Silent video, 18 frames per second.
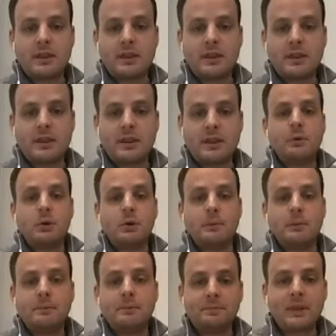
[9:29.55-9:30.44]
our
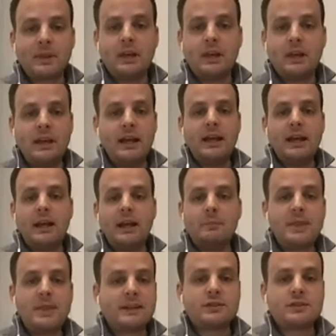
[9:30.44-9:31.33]
platform,
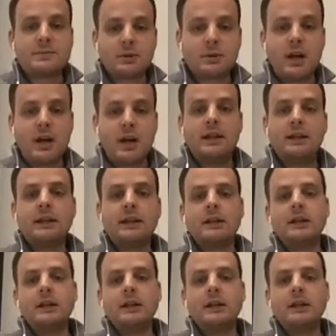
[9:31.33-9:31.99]
um, that'll spread.